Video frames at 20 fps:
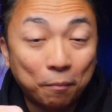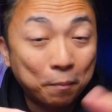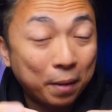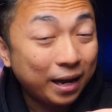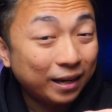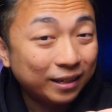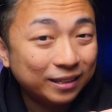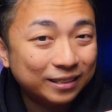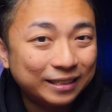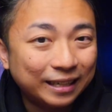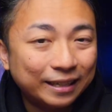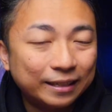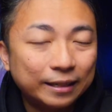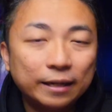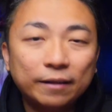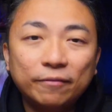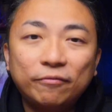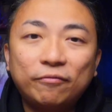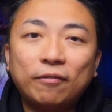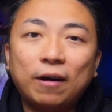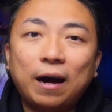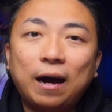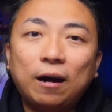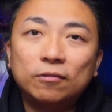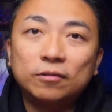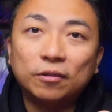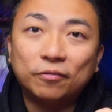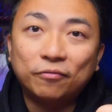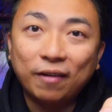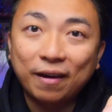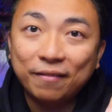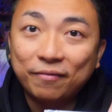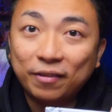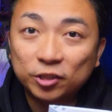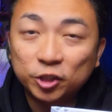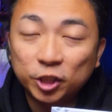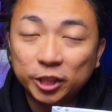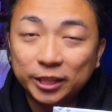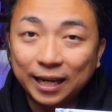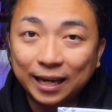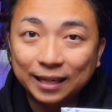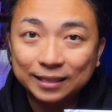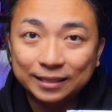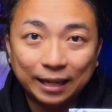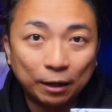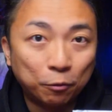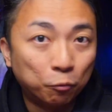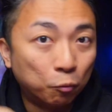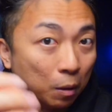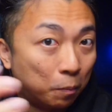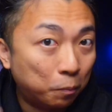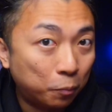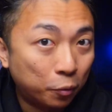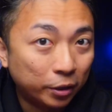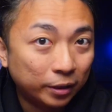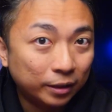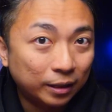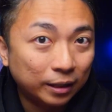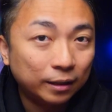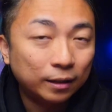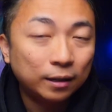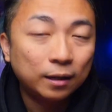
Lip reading: my understanding, out of the 500 decks that were printed,